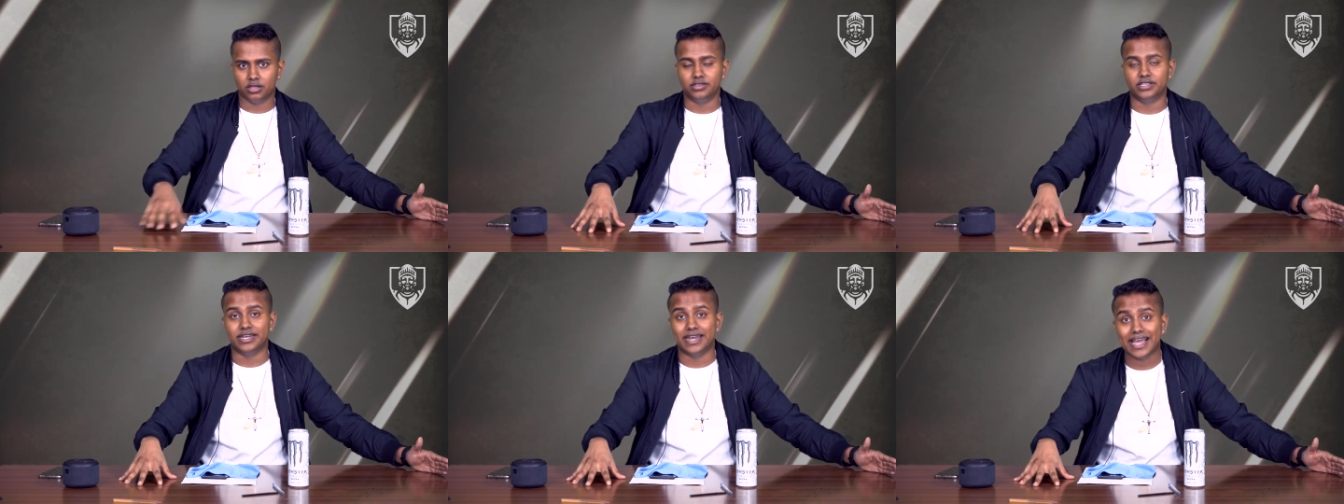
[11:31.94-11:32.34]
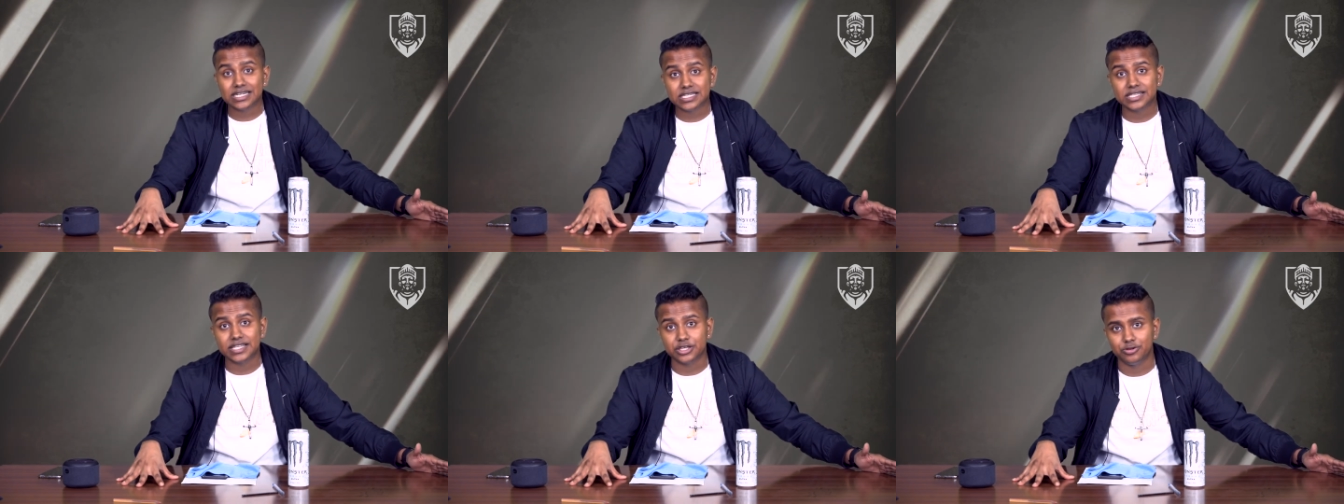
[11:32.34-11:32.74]
The
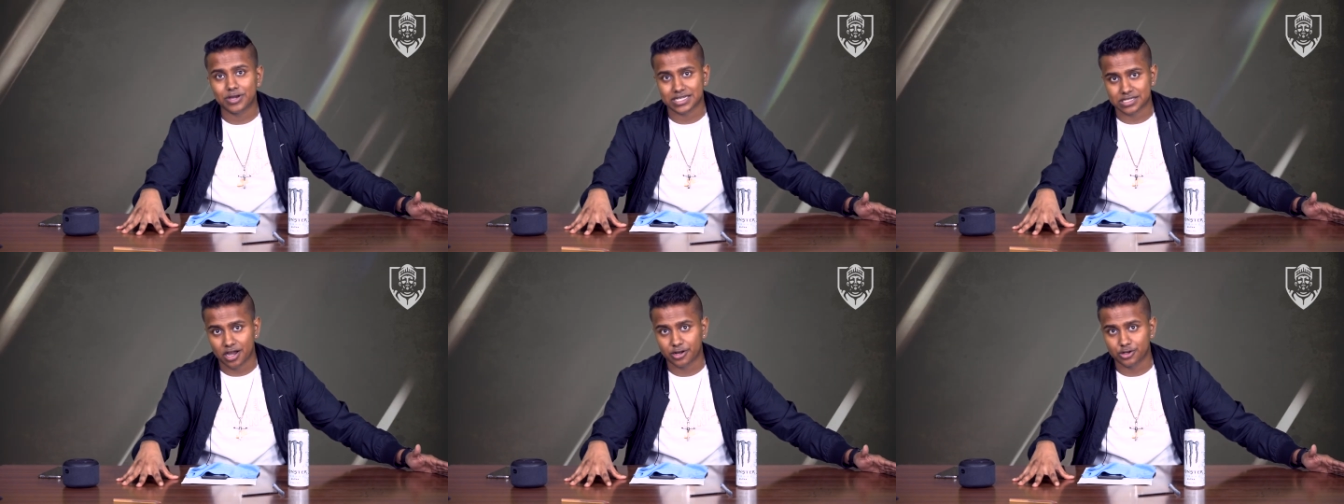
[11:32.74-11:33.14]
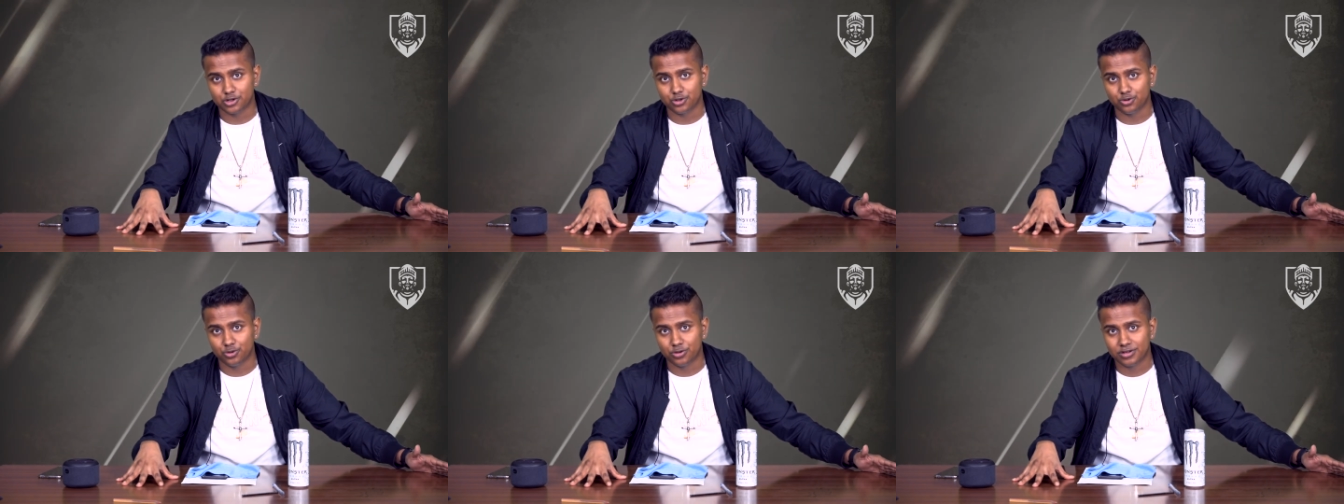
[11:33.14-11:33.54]
next thing you guys got to
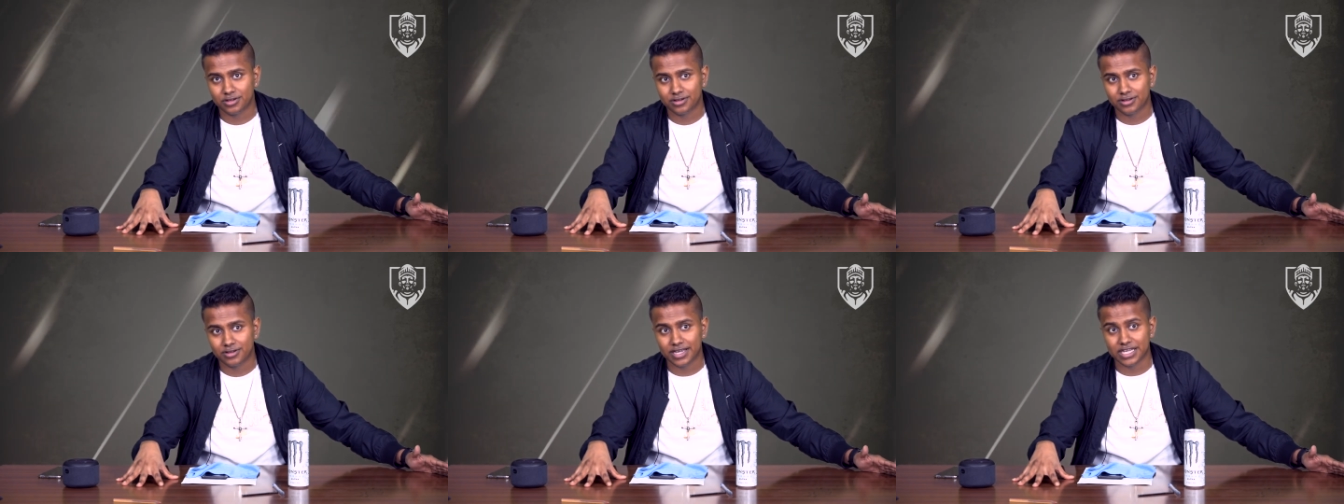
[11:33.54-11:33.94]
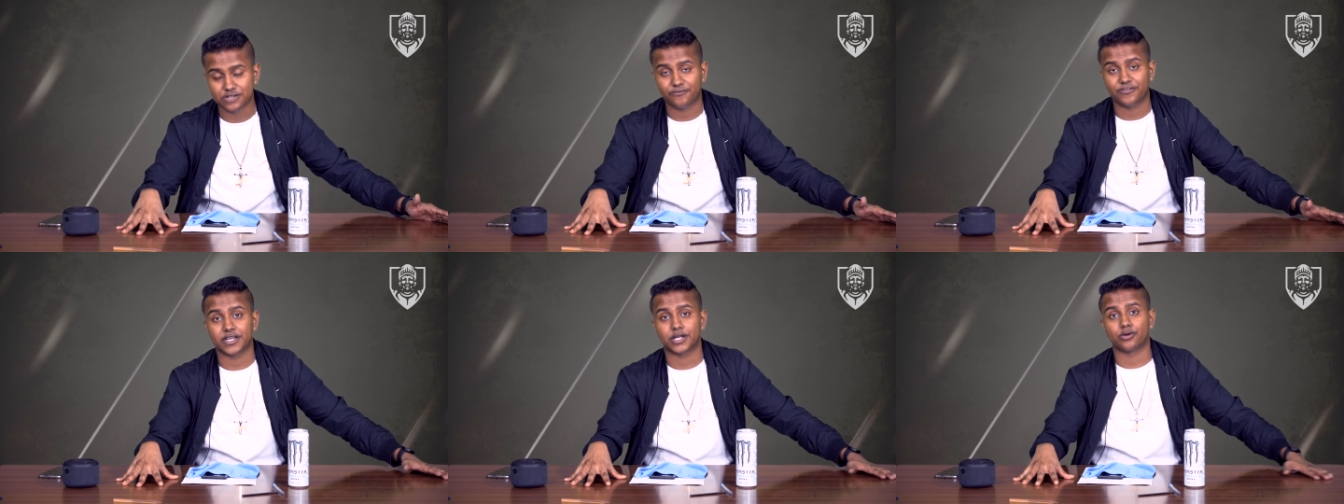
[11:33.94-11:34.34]
do is
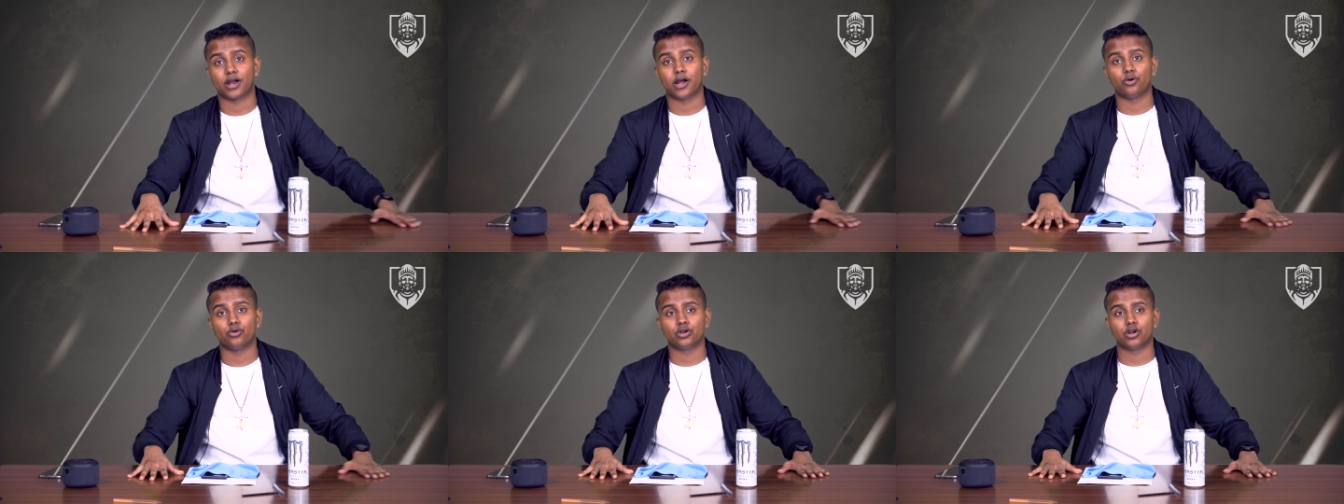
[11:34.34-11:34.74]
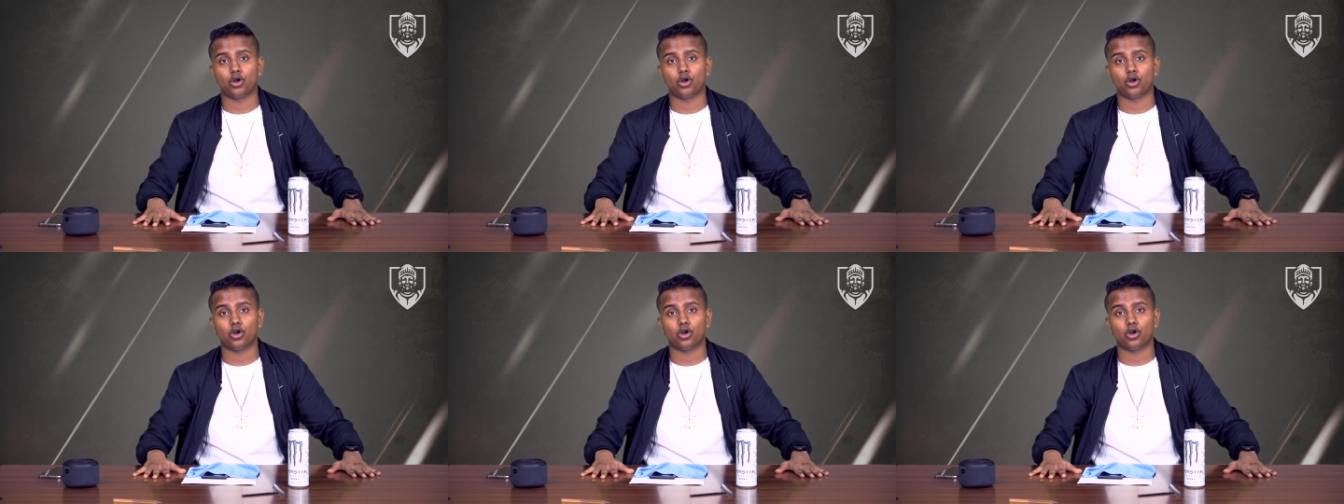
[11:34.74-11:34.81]
figure out